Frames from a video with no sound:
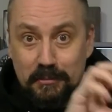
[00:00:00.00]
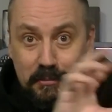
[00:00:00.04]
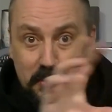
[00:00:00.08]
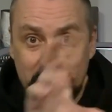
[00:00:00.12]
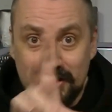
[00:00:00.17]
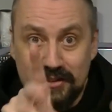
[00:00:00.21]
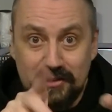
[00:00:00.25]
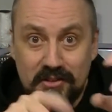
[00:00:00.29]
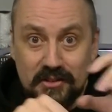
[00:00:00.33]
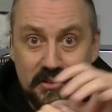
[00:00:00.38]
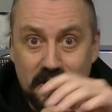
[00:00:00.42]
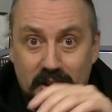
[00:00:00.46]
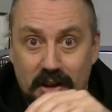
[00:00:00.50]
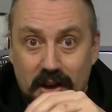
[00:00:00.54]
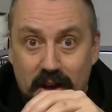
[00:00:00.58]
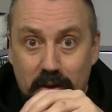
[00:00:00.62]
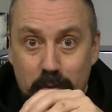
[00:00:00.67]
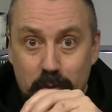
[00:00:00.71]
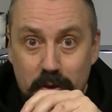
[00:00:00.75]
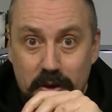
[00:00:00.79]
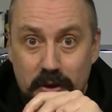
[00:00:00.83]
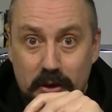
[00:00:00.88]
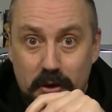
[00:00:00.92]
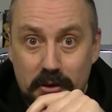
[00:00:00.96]
bit, I
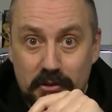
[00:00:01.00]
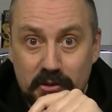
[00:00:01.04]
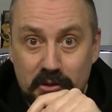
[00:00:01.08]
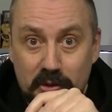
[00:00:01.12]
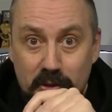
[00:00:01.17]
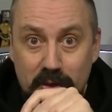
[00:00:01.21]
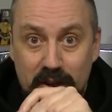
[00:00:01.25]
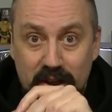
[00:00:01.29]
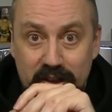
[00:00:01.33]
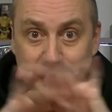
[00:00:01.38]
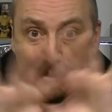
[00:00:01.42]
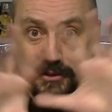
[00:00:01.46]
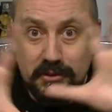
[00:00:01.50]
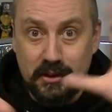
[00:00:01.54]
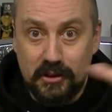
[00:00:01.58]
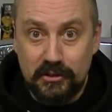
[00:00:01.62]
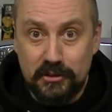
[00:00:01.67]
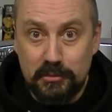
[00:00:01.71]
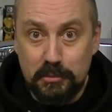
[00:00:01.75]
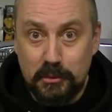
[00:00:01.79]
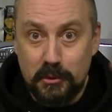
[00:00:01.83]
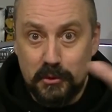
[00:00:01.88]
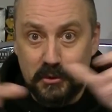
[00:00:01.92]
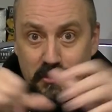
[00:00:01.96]
will also like to
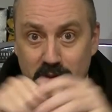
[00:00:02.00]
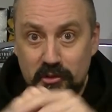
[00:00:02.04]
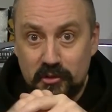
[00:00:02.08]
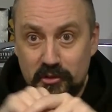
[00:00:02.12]
touch upon.